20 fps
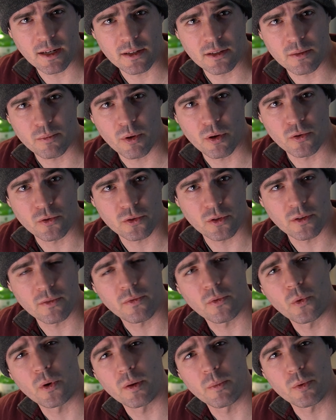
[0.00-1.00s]
as opposed to the
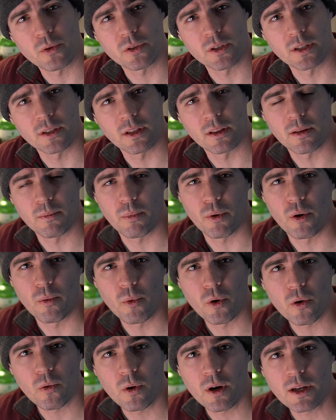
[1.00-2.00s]
40% that the
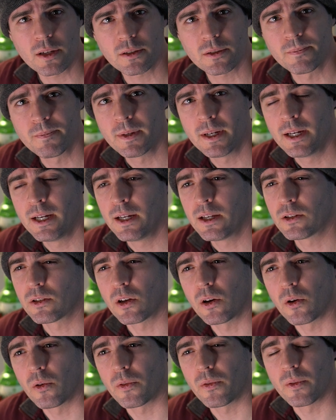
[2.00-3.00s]
Bowmore was.
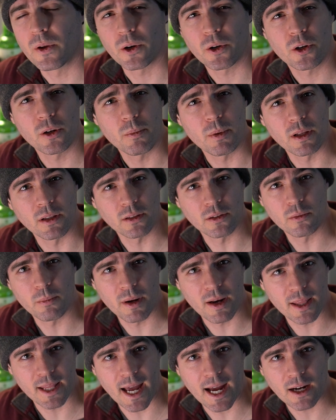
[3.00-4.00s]
So there could be a little
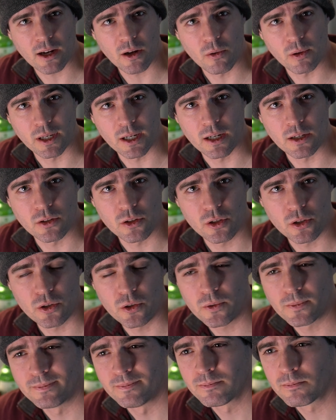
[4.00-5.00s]
bit of that going on
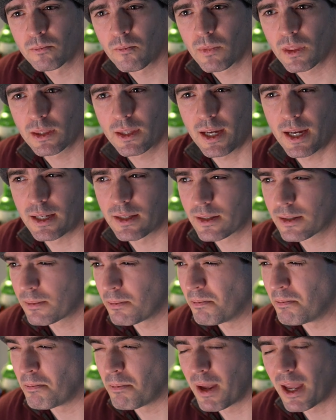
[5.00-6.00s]
too.
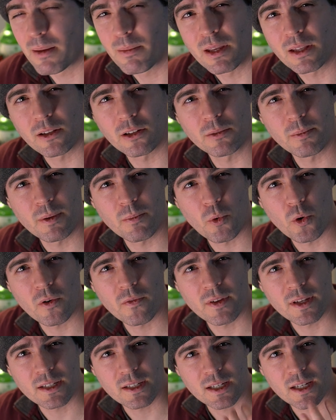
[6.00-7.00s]
Tastes maybe a little bit more
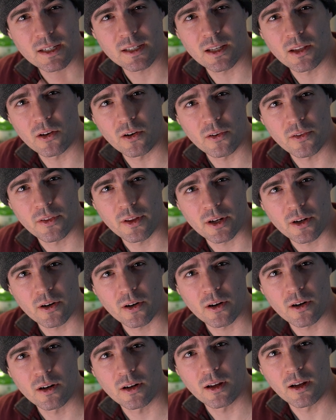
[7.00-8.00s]
viscous, a little
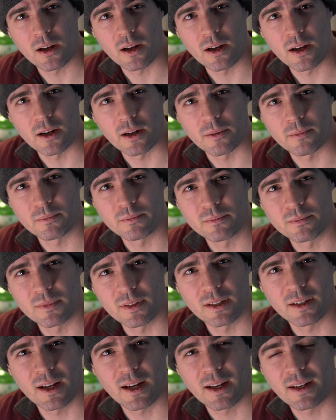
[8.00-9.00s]
thicker.
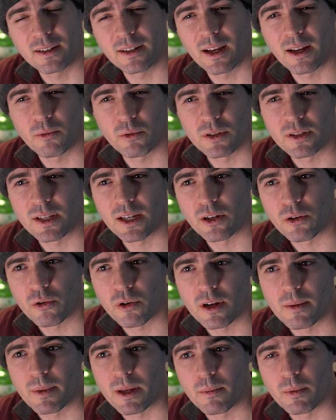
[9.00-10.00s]
I wouldn't say
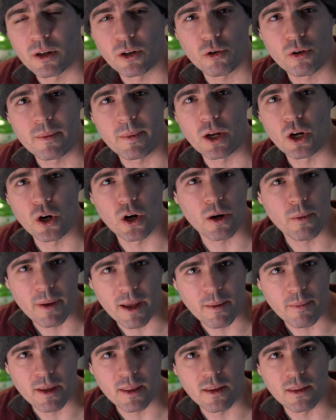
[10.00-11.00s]
creamy, but creamier
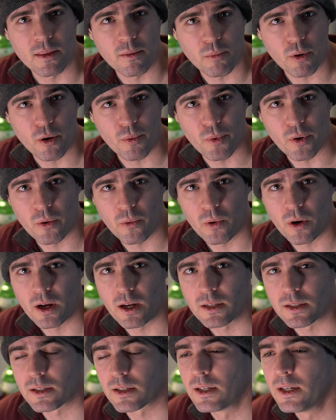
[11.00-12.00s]
maybe than the Bowmore
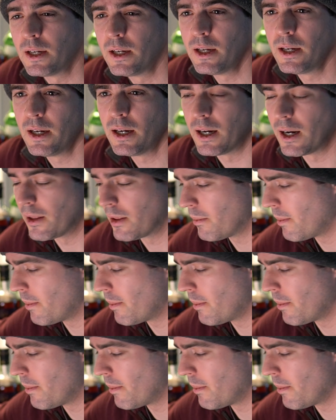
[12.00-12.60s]
was on the